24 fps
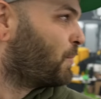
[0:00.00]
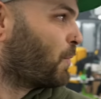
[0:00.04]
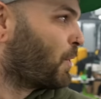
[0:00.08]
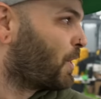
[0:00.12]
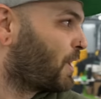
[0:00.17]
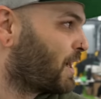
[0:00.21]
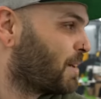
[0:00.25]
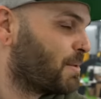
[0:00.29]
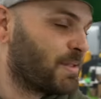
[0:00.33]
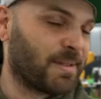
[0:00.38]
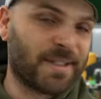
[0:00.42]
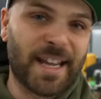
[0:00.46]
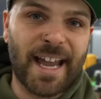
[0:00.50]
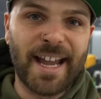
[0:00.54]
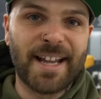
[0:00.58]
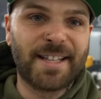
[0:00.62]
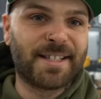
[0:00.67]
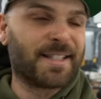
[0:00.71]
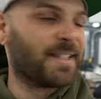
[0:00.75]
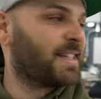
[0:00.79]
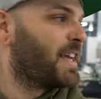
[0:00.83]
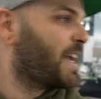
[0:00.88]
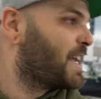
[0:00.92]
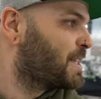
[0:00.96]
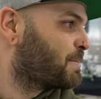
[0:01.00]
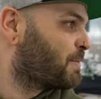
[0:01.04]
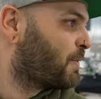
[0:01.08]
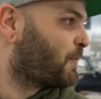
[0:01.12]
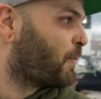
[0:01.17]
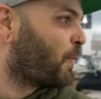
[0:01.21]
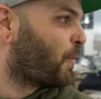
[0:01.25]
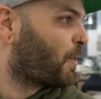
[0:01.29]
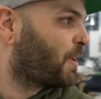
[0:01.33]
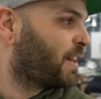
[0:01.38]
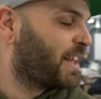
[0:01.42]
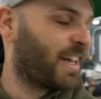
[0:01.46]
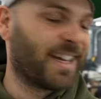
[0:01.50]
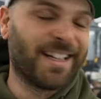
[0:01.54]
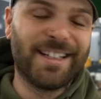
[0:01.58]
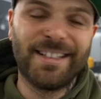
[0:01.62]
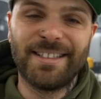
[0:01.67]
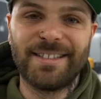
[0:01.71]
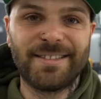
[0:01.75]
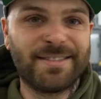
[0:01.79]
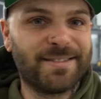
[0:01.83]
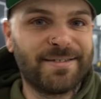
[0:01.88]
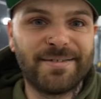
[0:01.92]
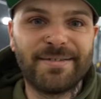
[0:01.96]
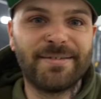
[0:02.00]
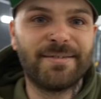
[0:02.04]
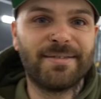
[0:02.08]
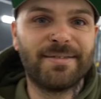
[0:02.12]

working days and days before that. Yeah.